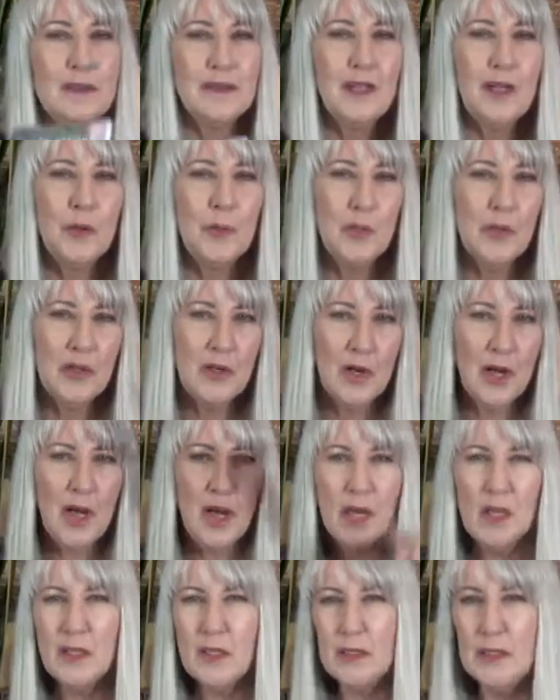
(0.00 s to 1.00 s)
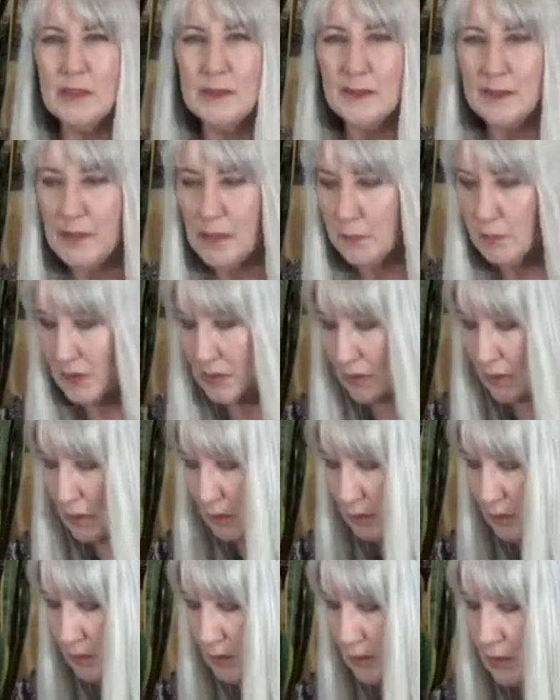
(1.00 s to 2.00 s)
I'll put all the links down
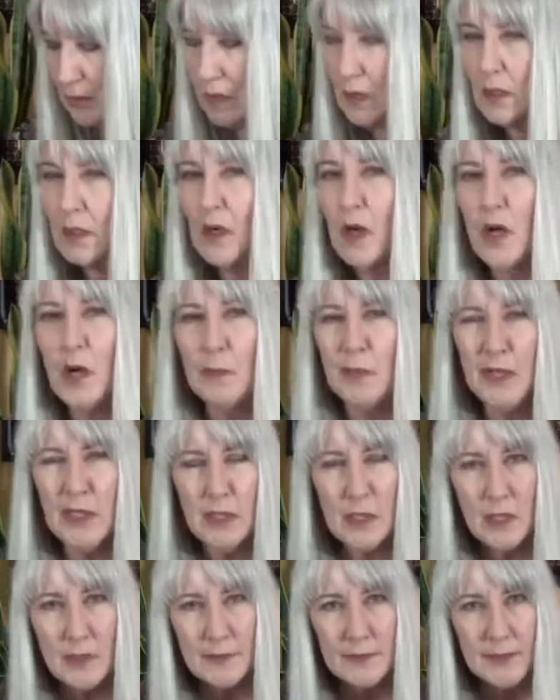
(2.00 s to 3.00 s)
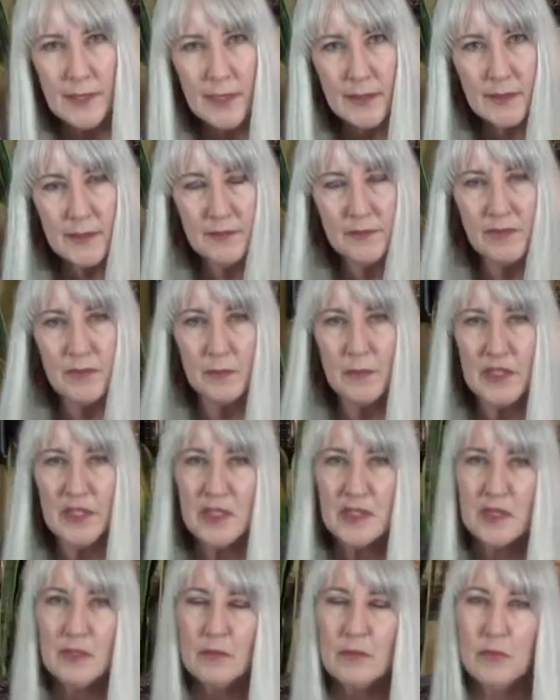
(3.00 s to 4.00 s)
below. All my contact
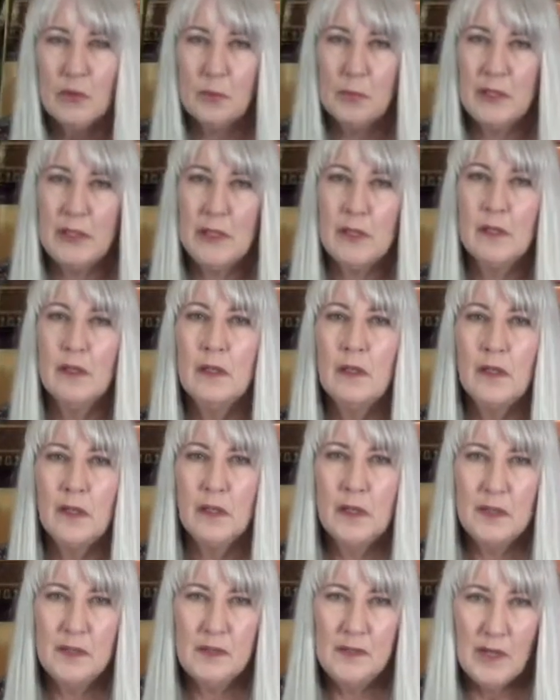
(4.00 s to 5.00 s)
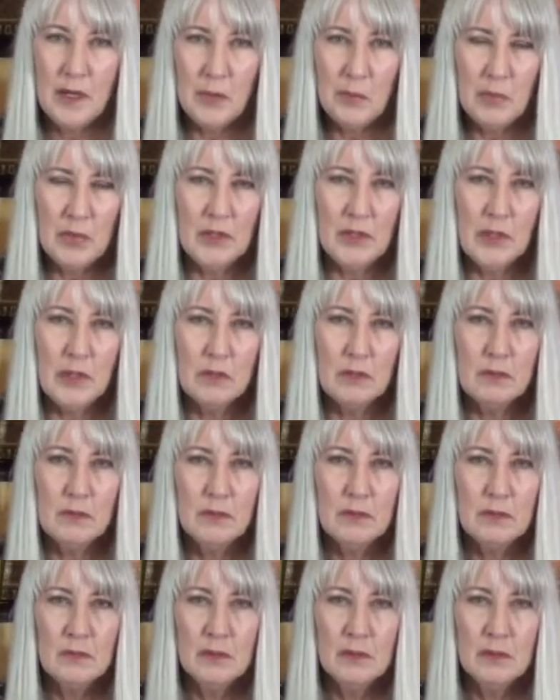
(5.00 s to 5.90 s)
information will be down below.